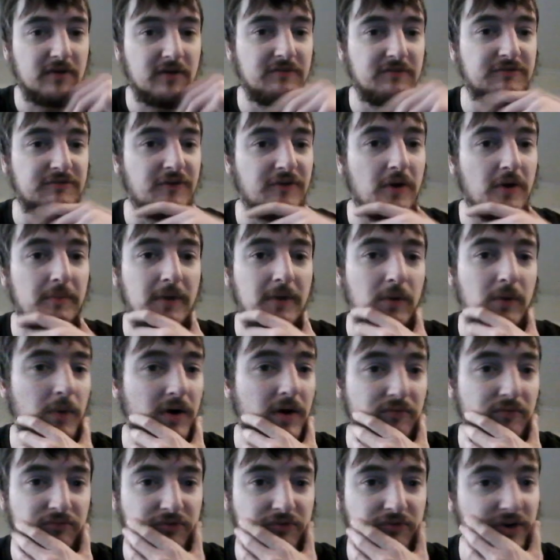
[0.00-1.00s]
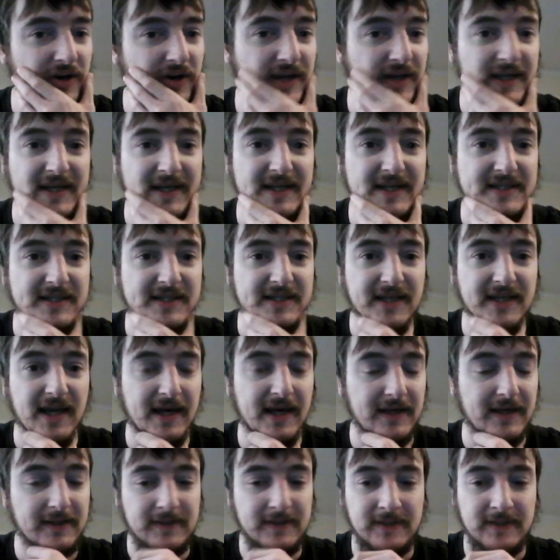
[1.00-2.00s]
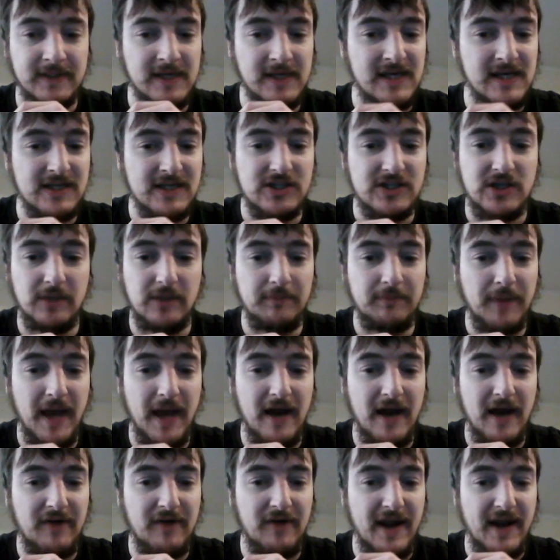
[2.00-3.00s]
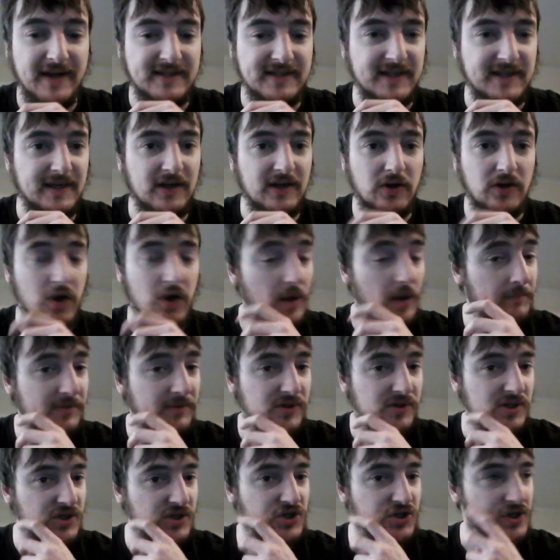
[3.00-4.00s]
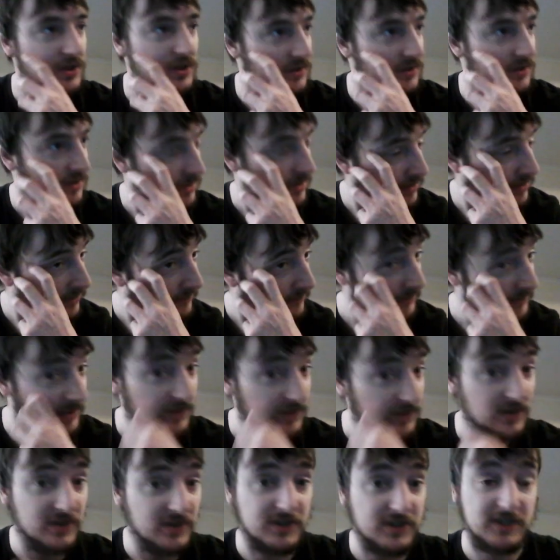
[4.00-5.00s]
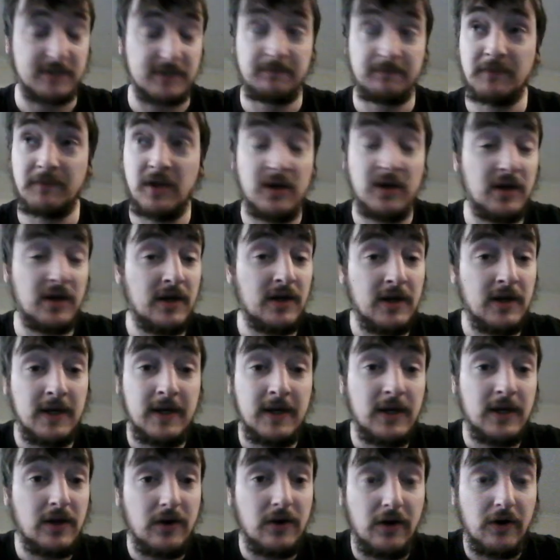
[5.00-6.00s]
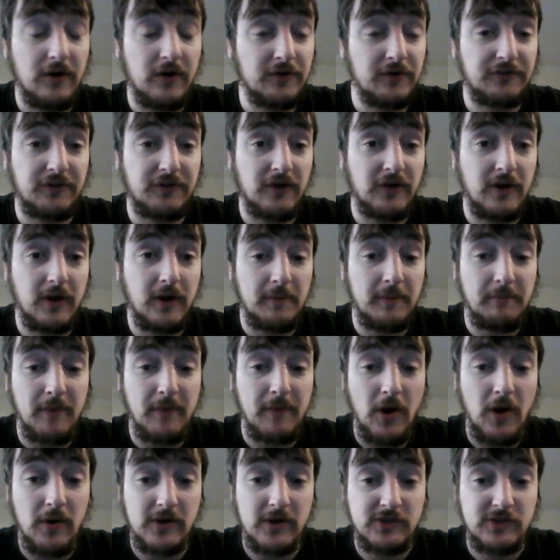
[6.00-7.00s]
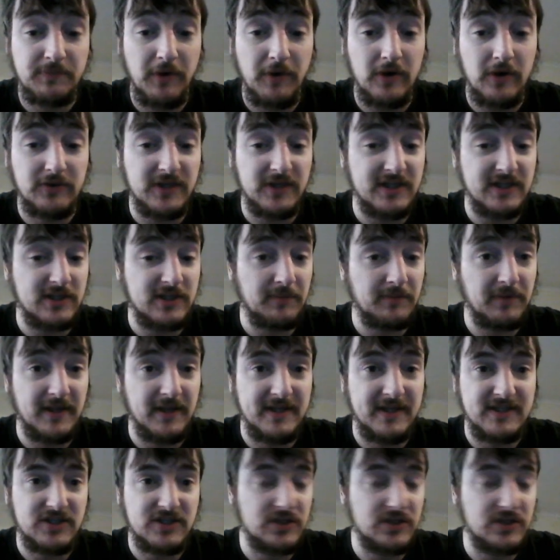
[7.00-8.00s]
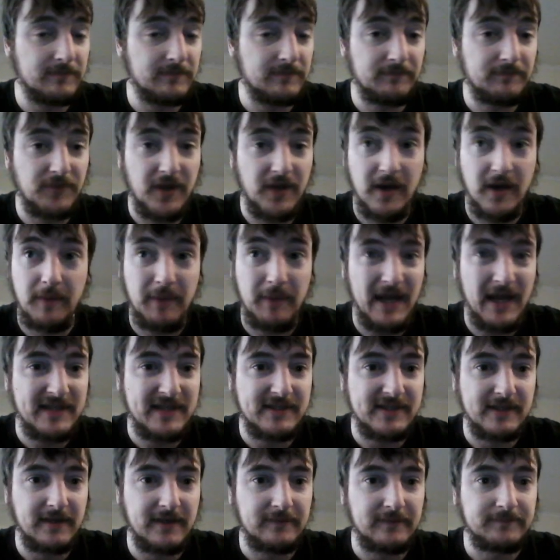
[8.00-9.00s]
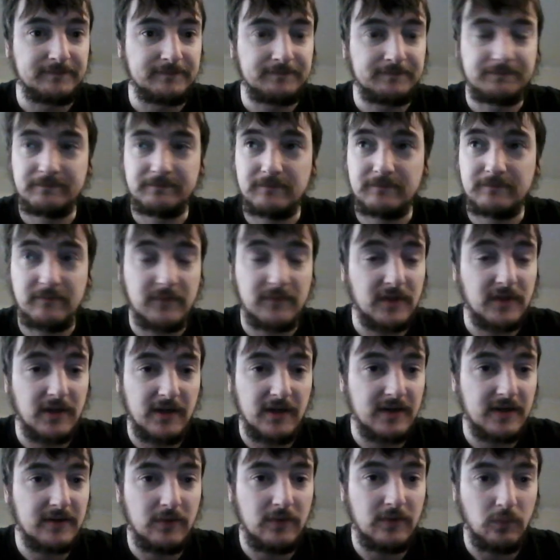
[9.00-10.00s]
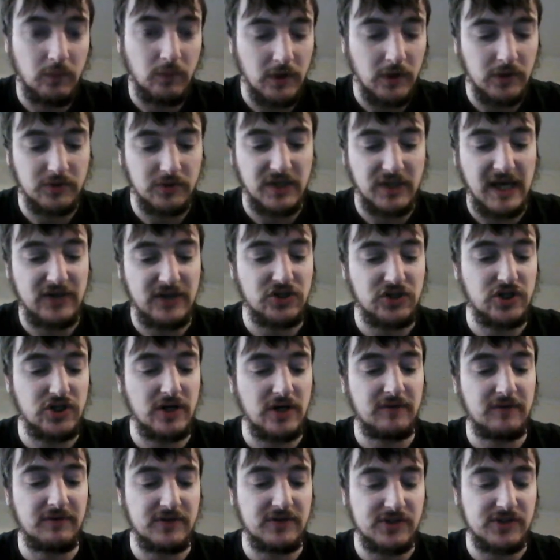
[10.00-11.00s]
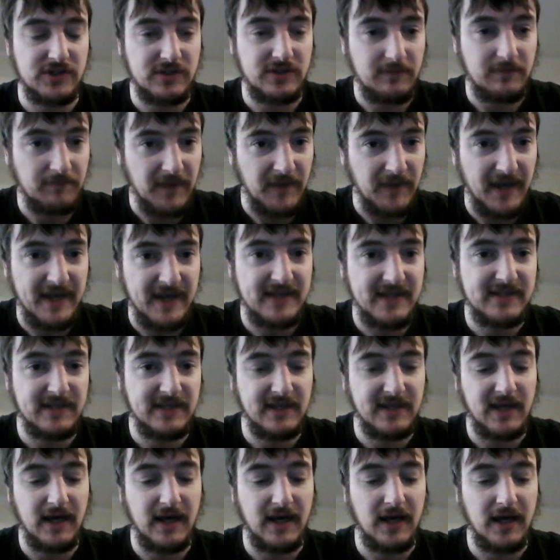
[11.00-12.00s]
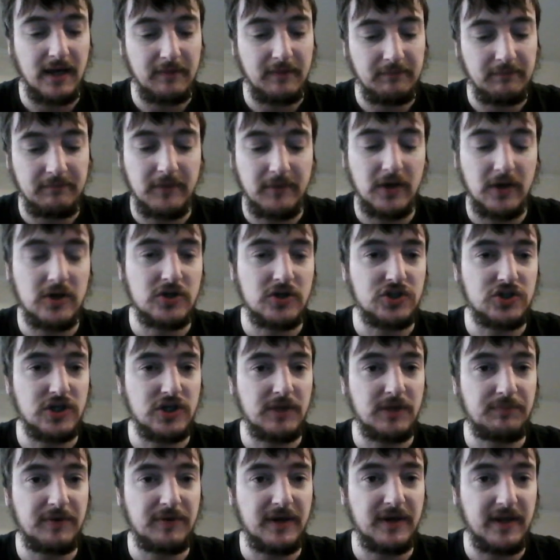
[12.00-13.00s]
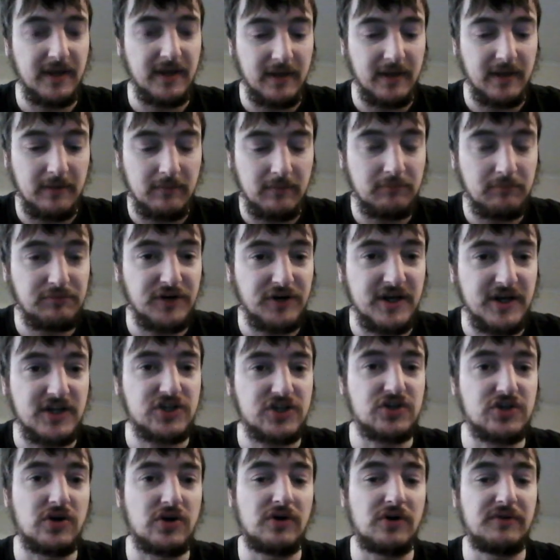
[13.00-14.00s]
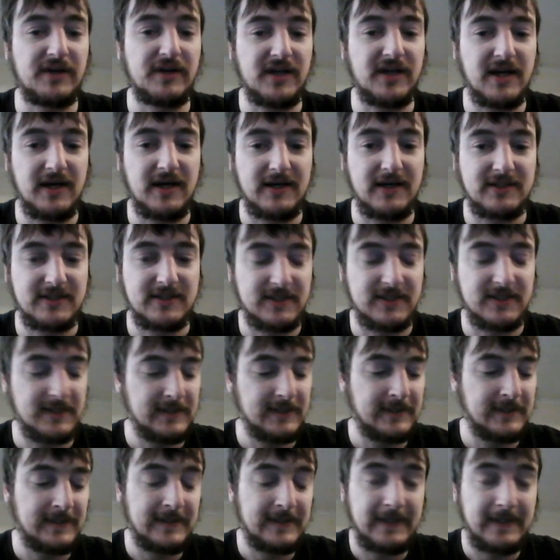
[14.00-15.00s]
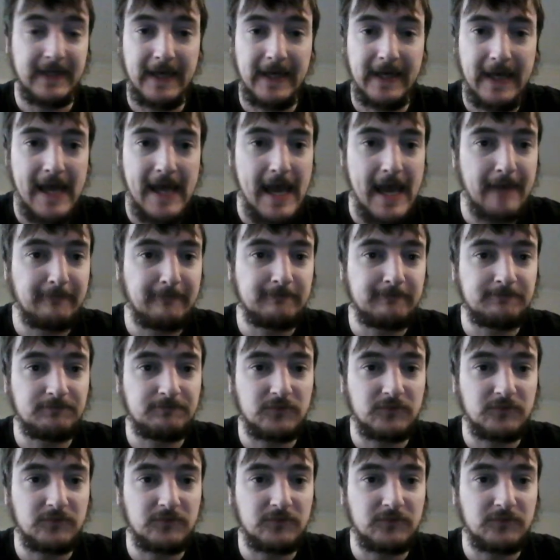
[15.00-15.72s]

Formula One really need to get some better racing and competition because other motorsport disciplines are better. World Endurance, IndyCar, MotoGP, British Touring Cars. And